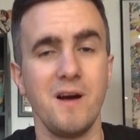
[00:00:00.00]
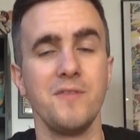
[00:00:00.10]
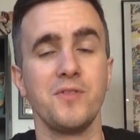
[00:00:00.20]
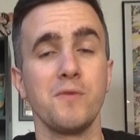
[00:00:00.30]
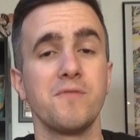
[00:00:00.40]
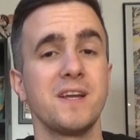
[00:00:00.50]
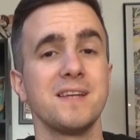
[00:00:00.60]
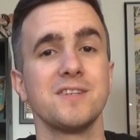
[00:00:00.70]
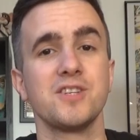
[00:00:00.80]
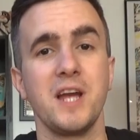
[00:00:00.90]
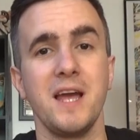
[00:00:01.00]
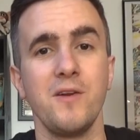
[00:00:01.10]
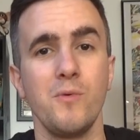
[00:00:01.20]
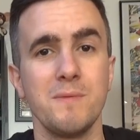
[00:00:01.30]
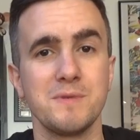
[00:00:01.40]
And don't forget to check out
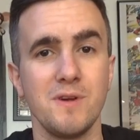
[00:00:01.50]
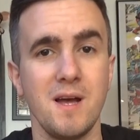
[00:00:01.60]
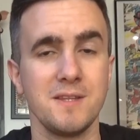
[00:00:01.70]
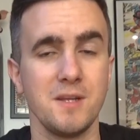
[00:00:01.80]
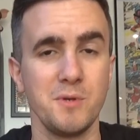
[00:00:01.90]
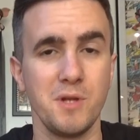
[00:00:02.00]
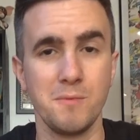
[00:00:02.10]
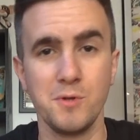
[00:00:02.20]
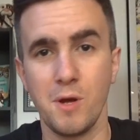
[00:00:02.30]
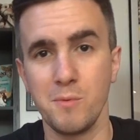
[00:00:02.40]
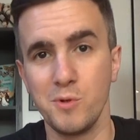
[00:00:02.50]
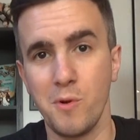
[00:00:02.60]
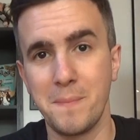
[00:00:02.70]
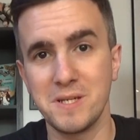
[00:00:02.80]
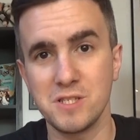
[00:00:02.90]
the website,
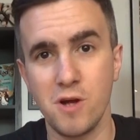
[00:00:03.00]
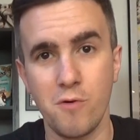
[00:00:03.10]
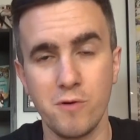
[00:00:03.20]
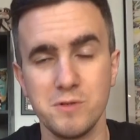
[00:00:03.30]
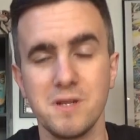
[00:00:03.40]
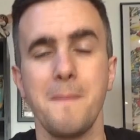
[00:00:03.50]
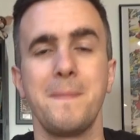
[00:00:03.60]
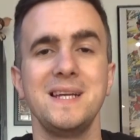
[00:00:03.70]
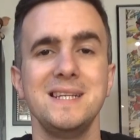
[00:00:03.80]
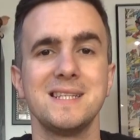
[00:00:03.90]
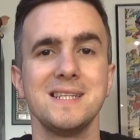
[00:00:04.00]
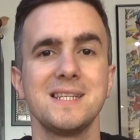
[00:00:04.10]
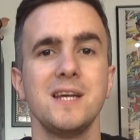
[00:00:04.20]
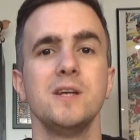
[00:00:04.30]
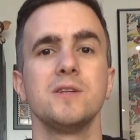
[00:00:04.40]

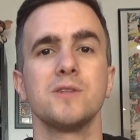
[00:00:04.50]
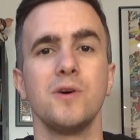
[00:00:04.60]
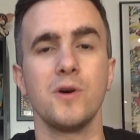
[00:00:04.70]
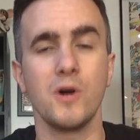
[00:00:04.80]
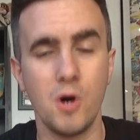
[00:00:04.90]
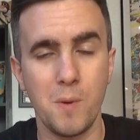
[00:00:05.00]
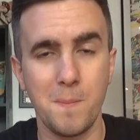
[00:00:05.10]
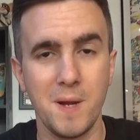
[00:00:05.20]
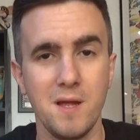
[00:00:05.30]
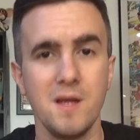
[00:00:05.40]
www.pizarrospieces.com.